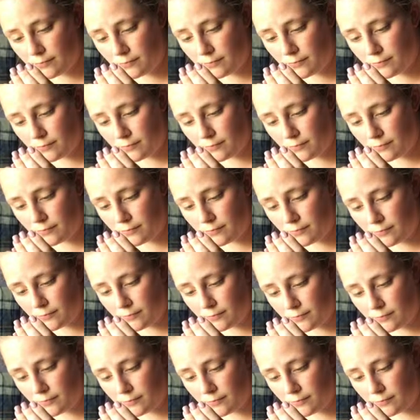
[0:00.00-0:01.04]

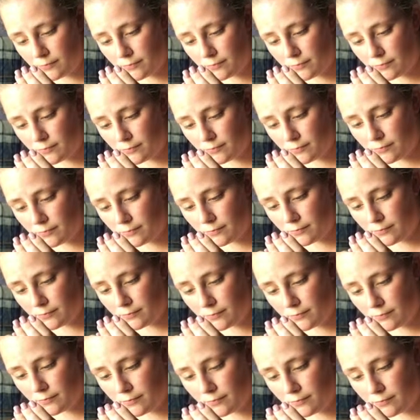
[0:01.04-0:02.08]

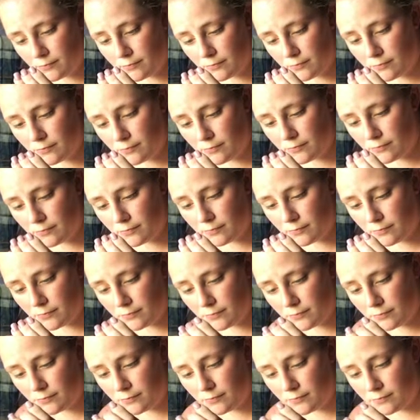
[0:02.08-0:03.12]

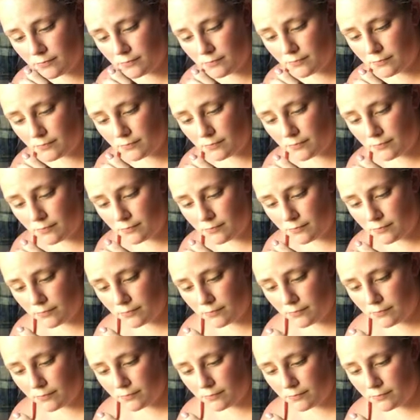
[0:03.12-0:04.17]

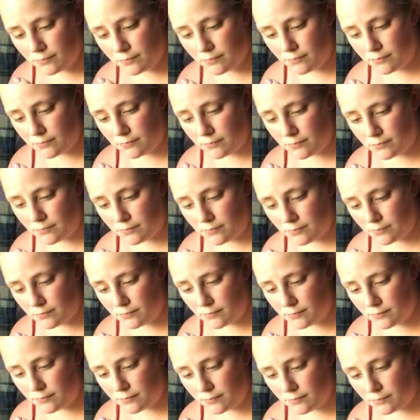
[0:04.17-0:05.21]

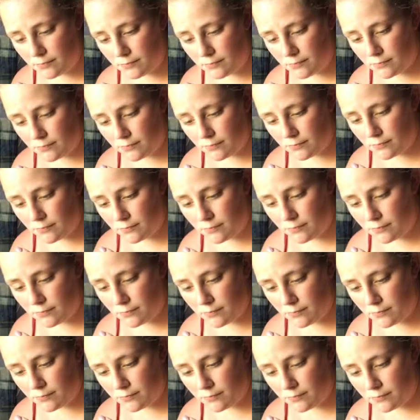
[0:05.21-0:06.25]

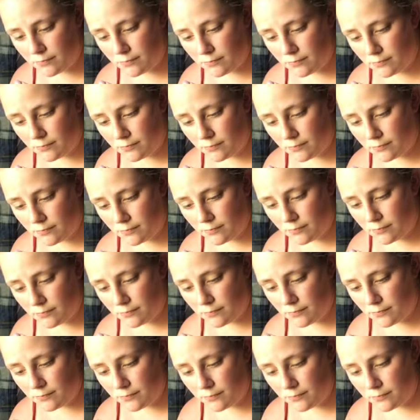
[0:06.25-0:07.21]
No one is speaking in this clip.